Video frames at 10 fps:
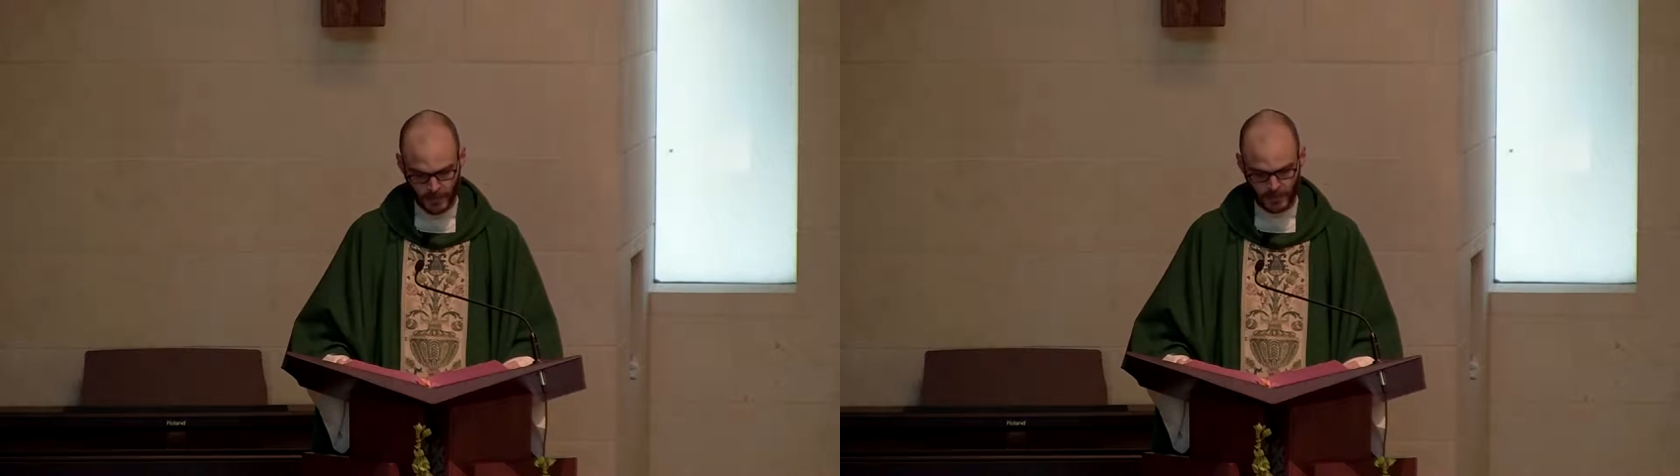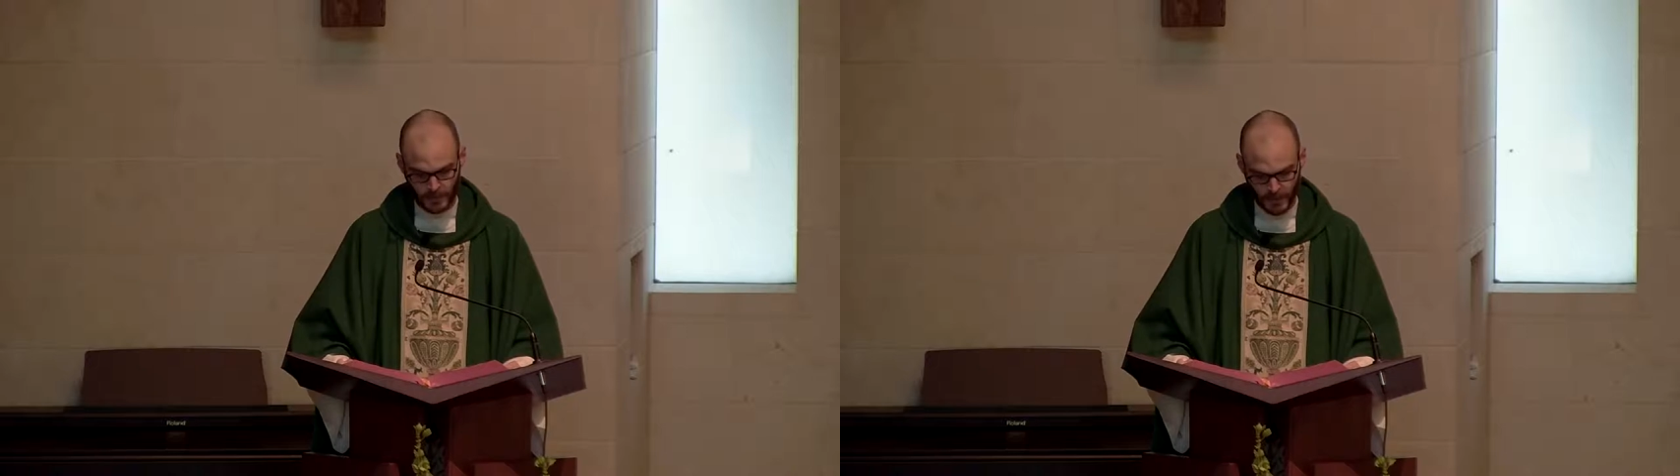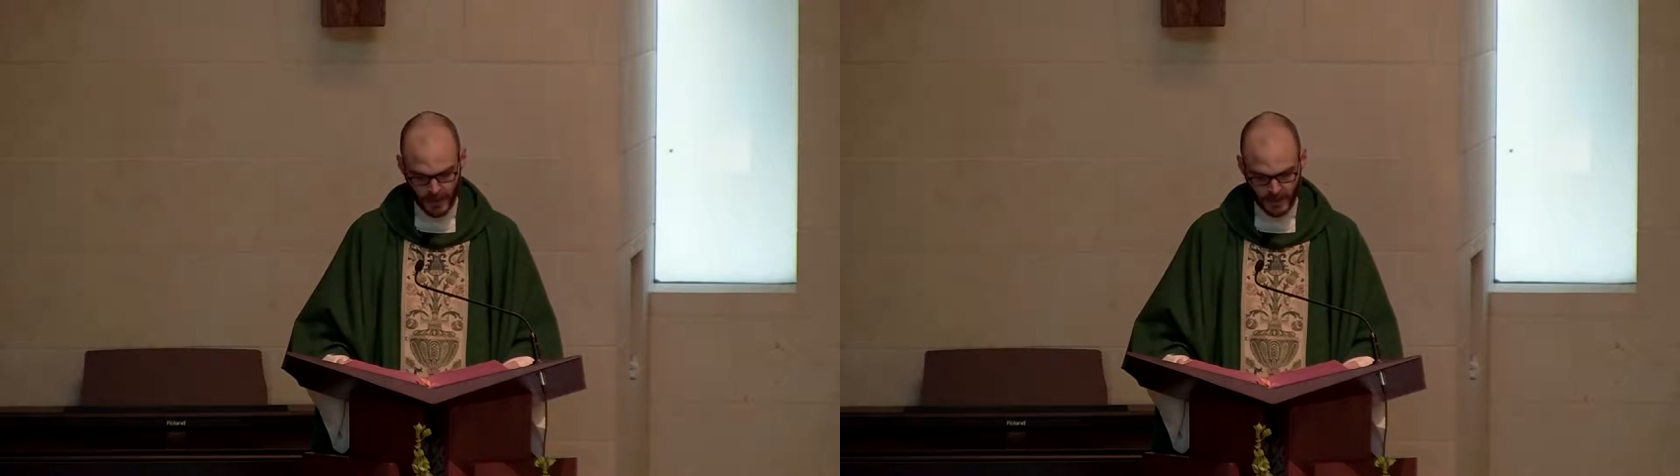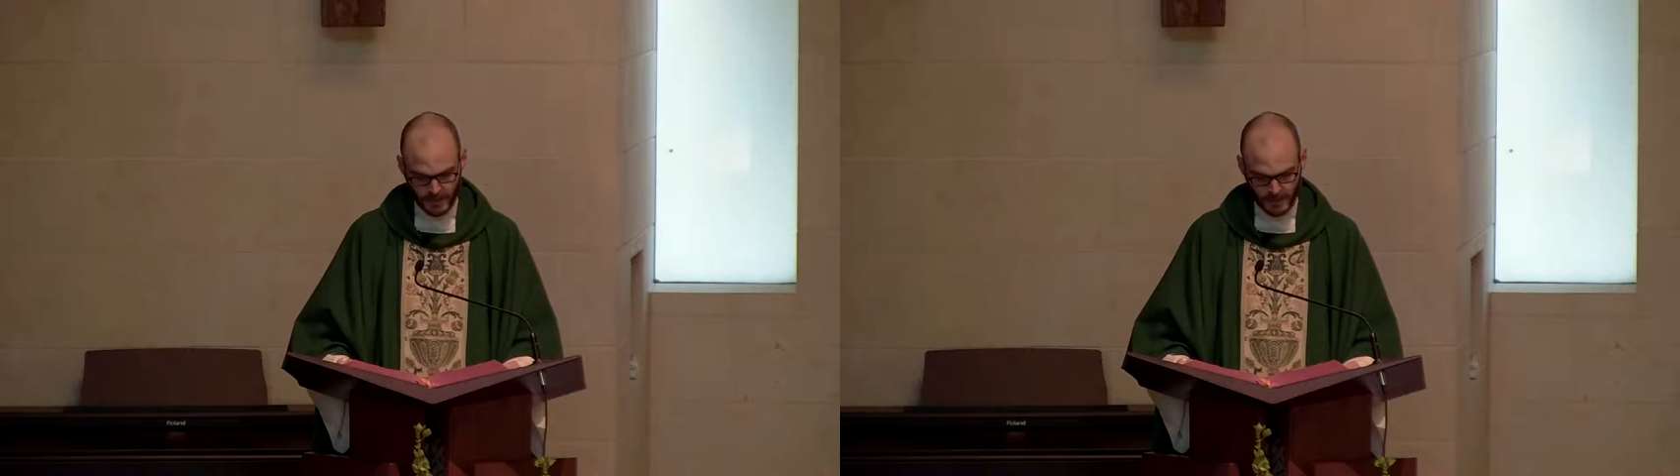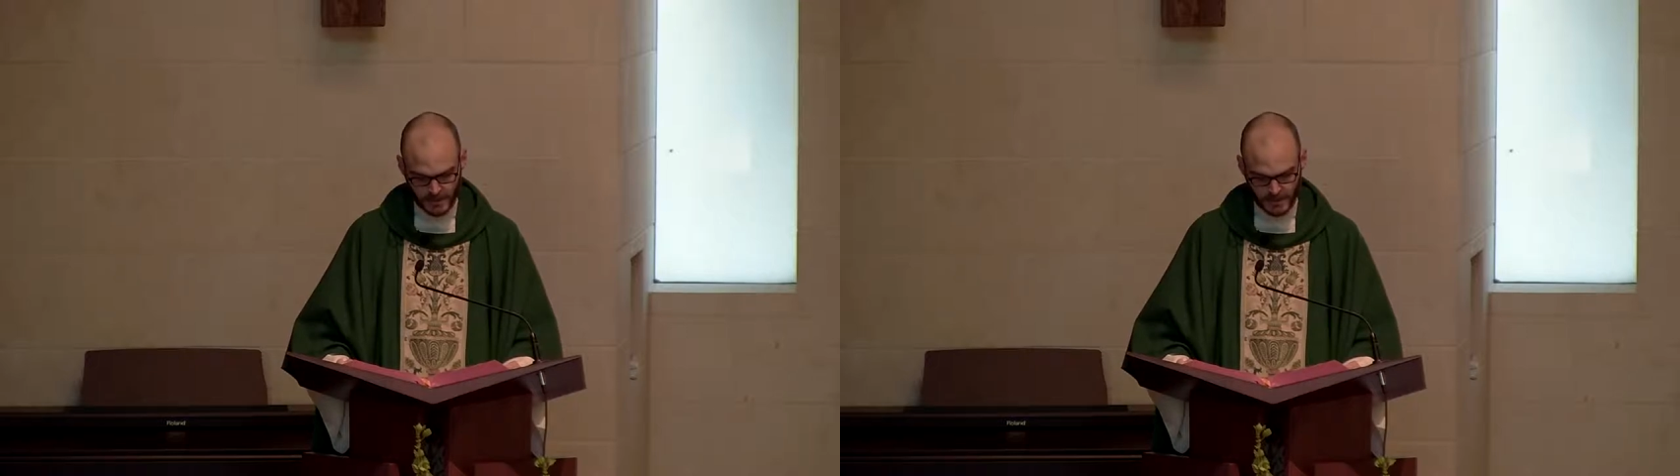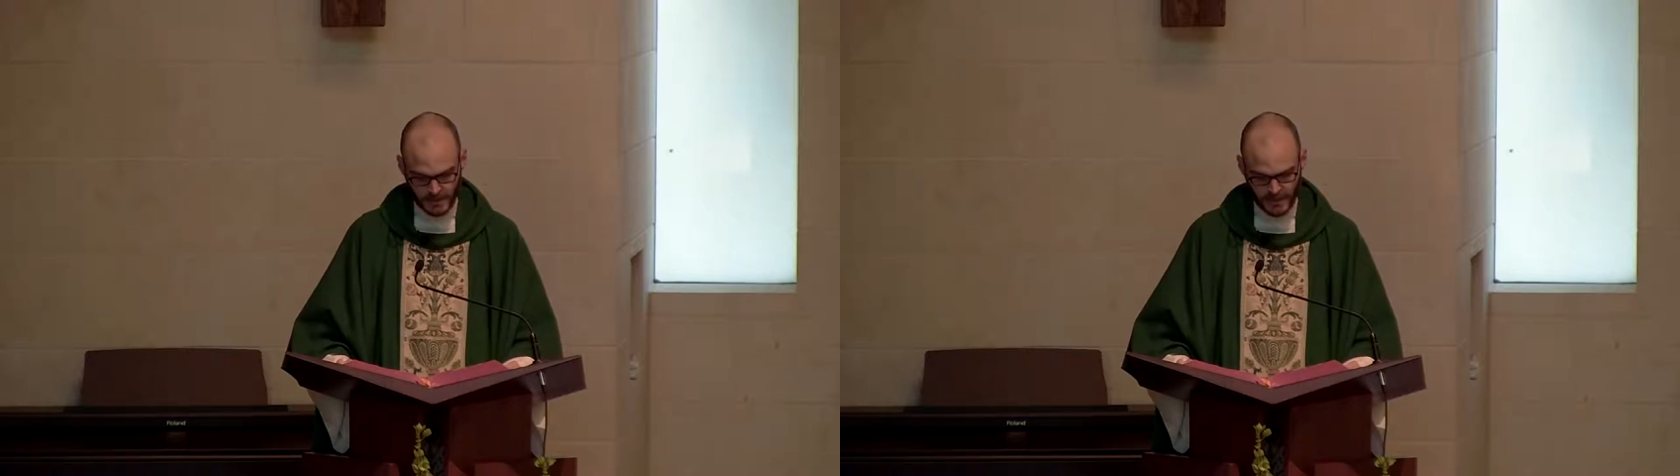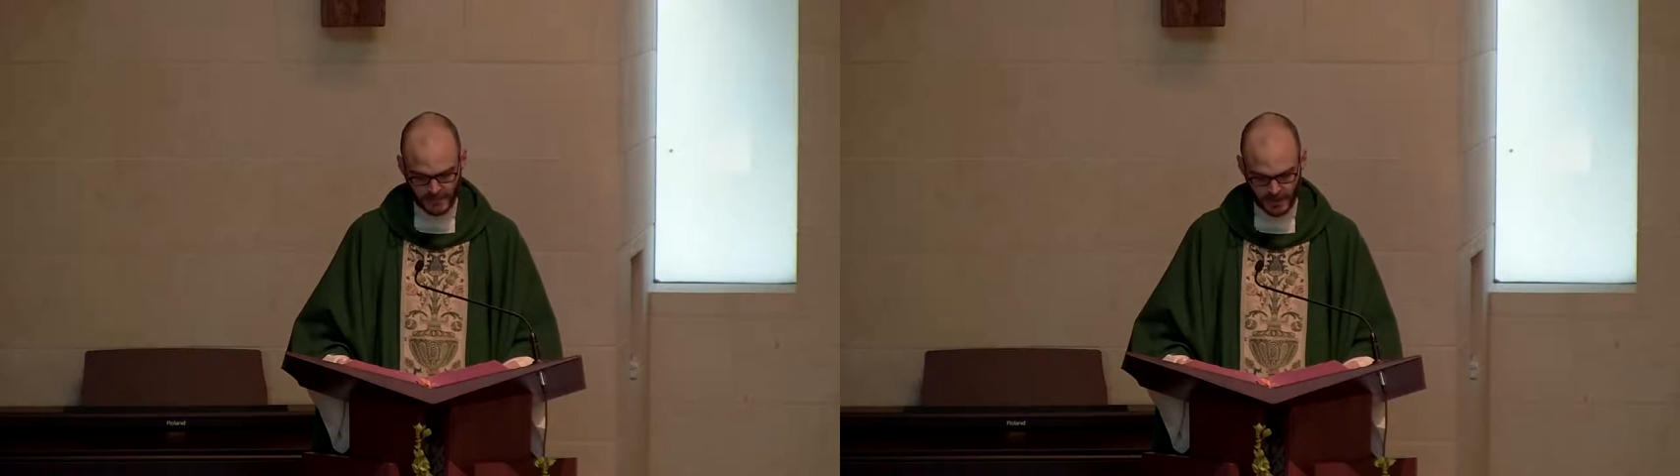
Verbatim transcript: But when he returned after